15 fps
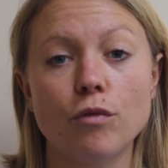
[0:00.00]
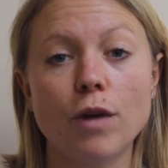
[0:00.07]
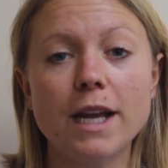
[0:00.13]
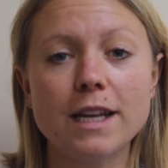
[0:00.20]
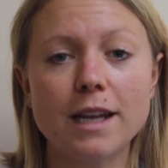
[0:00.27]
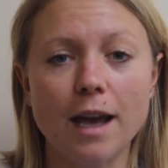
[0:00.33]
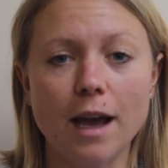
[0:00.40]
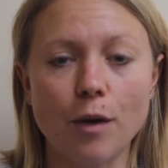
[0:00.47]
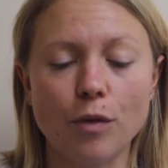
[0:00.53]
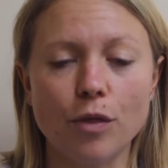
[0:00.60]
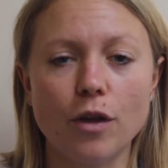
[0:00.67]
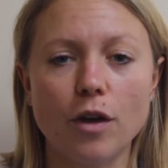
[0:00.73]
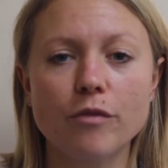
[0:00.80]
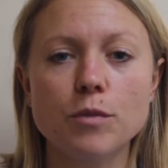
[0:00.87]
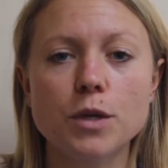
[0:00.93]
Right now,
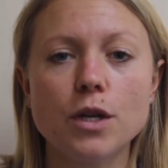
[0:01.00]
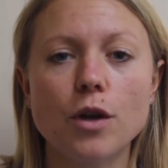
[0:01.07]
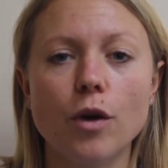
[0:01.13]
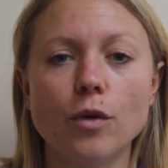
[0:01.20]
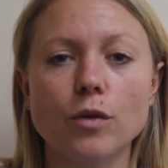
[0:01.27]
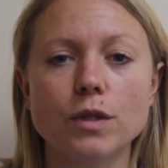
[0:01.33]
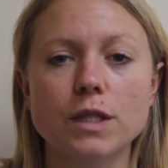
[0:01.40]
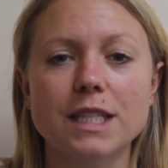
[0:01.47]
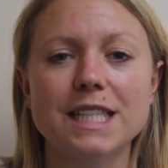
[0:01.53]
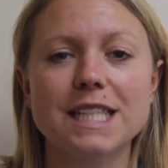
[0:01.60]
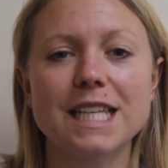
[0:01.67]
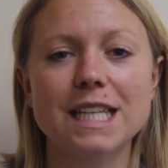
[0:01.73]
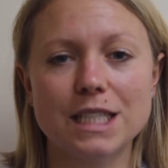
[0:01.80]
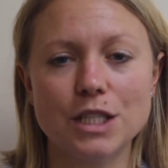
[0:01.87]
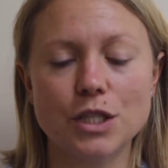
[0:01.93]
the government owns
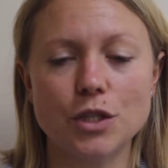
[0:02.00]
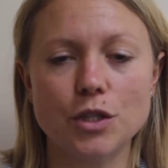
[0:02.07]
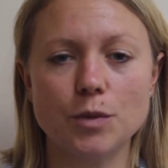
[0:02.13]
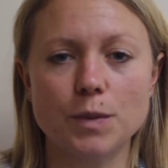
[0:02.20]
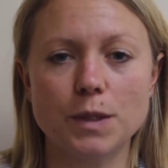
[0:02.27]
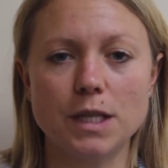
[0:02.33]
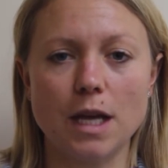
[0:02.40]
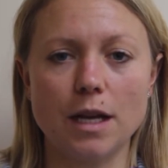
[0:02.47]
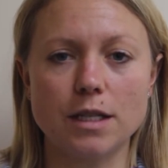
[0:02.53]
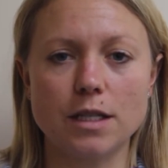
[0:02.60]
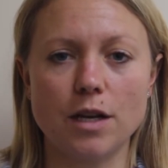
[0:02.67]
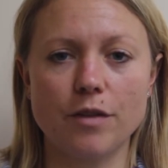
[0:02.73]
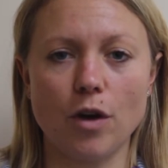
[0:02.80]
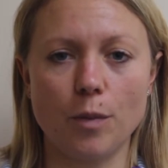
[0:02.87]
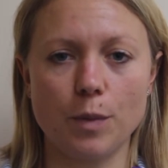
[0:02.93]
sixty-two
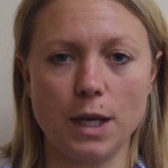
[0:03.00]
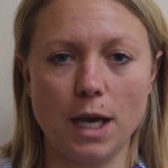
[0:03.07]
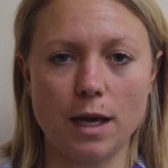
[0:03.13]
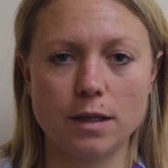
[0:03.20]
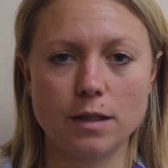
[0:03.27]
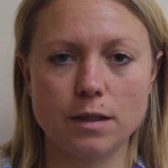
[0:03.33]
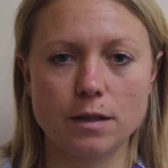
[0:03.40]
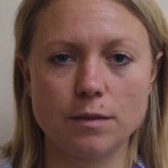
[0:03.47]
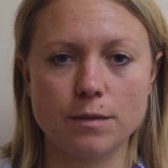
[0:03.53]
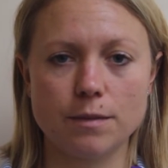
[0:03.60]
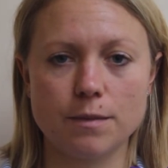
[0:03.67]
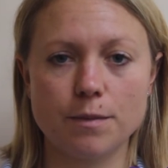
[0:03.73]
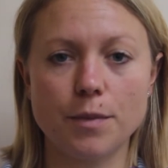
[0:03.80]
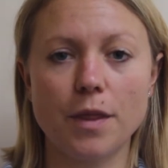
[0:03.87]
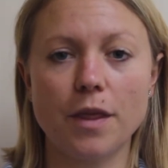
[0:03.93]
percent of R B S,
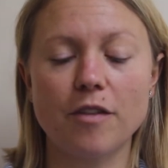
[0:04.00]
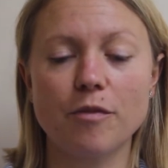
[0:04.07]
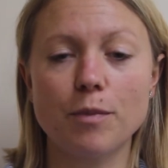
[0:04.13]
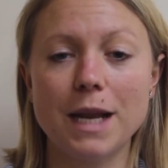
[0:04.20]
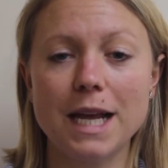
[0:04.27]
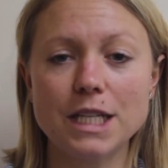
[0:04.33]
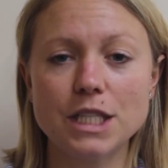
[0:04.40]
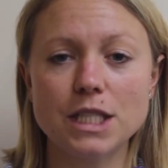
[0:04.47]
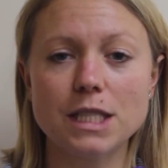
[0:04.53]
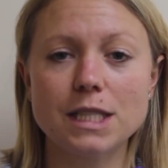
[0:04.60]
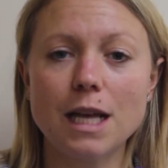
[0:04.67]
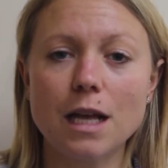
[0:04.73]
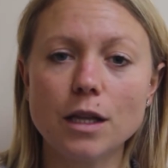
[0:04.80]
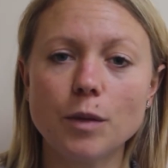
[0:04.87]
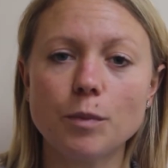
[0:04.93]
but they've pledged to
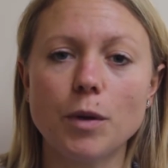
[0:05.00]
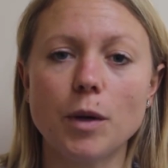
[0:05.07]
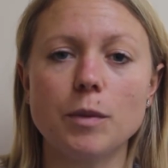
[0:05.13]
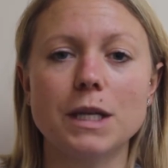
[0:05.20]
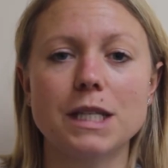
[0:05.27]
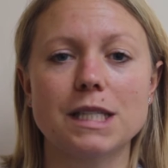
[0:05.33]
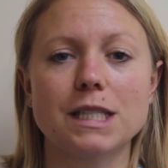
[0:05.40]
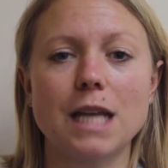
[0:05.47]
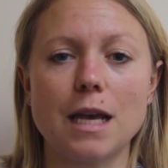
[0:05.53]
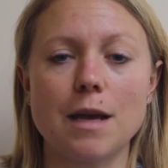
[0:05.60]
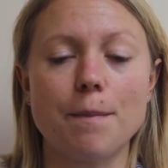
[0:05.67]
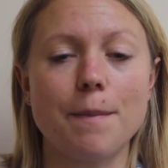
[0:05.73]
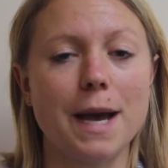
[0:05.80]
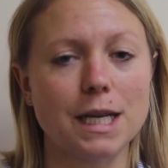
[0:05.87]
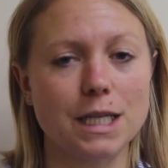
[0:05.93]
sell the public
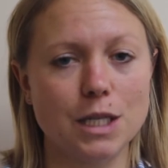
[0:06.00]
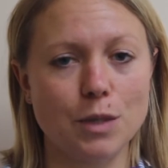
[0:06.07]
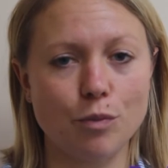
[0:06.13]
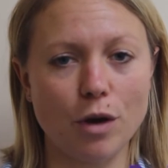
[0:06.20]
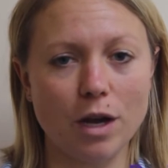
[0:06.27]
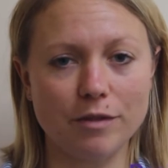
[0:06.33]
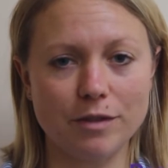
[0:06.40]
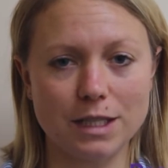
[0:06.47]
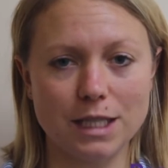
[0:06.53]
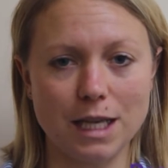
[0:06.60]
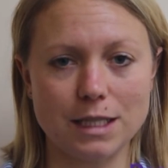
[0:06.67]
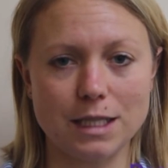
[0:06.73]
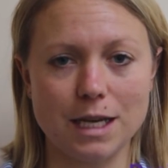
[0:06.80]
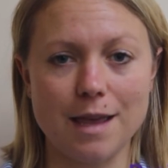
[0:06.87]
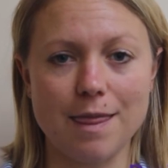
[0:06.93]
stake back to the private
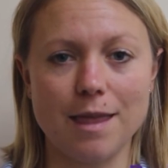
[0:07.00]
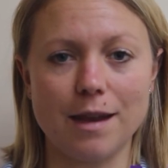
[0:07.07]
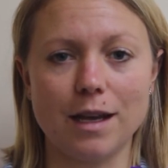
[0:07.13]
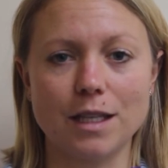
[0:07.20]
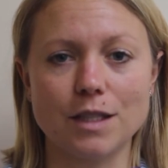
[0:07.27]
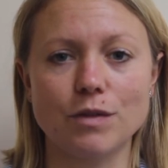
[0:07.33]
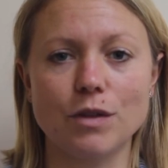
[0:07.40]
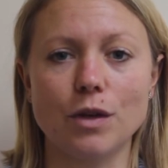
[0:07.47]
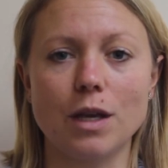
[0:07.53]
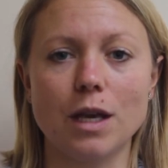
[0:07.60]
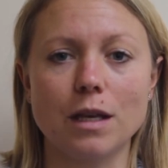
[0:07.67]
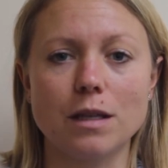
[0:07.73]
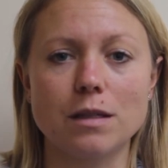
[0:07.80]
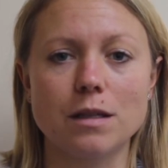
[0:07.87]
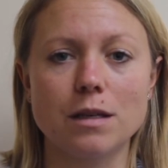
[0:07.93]
sector in the next few
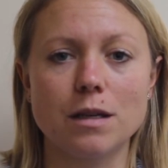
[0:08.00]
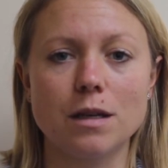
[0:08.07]
years,